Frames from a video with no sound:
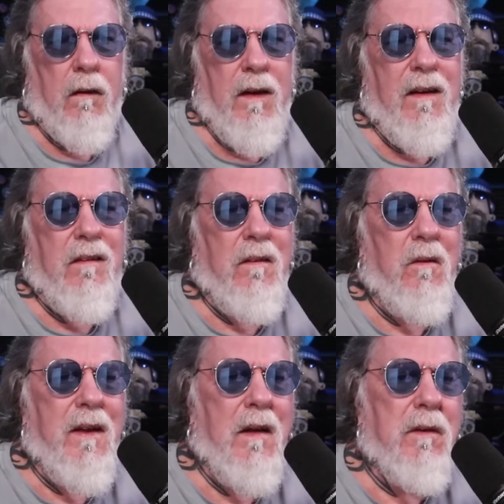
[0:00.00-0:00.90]
Tater's so
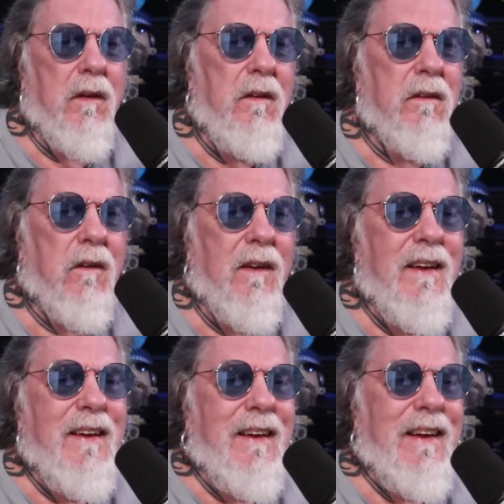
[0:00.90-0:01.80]
damn delusional,
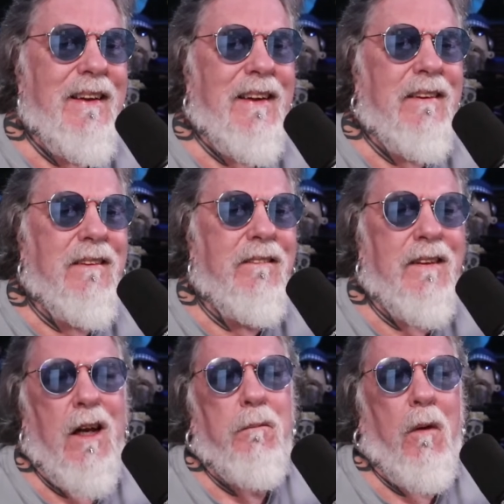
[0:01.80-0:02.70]
he thinks his
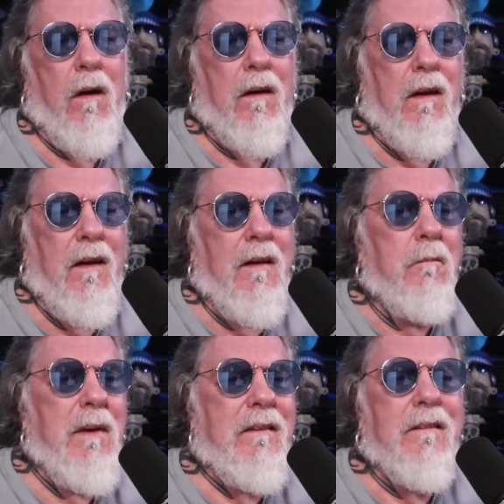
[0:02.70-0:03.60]
checkmark
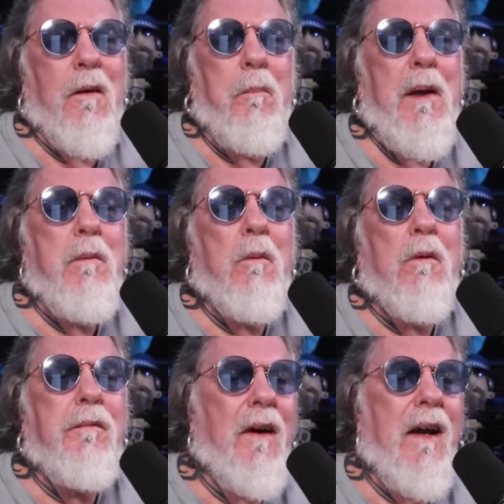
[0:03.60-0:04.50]
makes it so people will
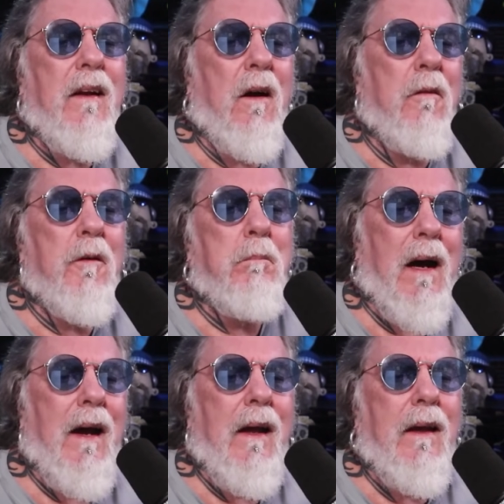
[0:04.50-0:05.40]
fight over
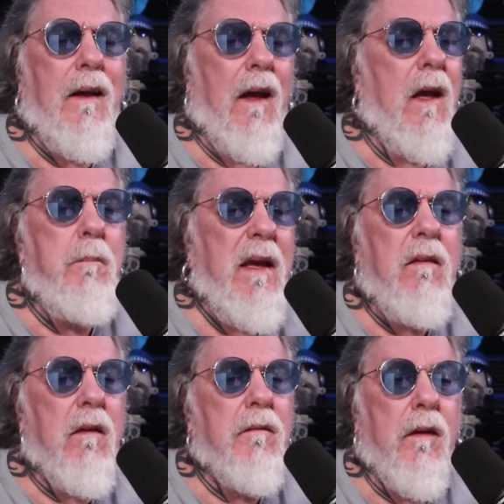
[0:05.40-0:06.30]
buying a
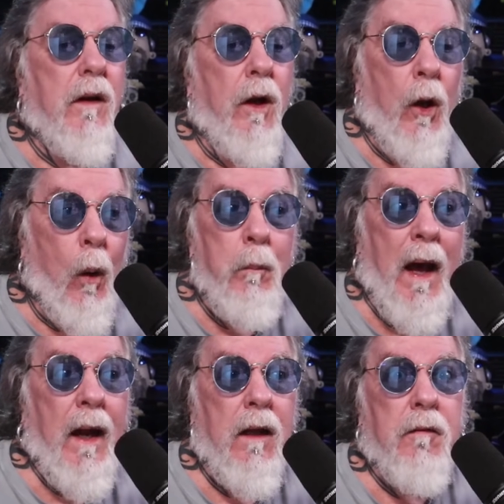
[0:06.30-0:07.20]
piece of
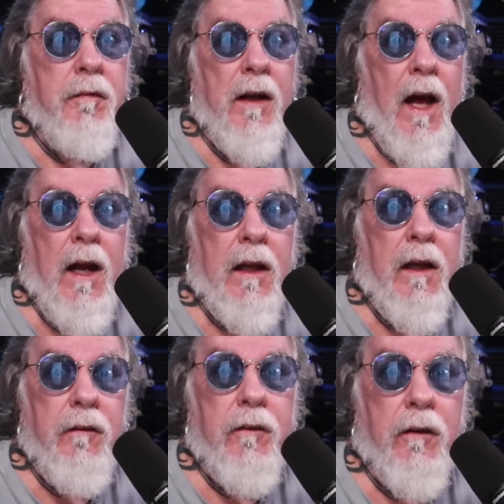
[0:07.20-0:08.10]
Nomadic Fanatic
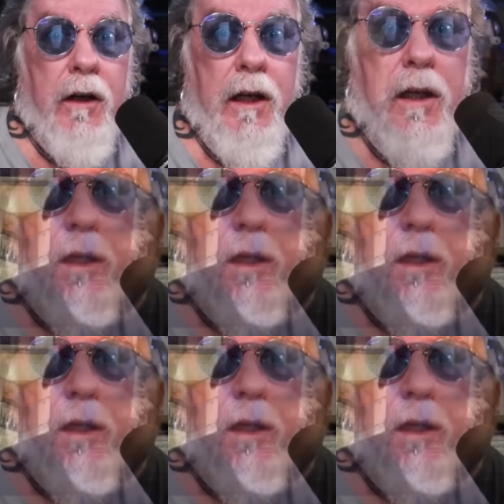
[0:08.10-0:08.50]
history.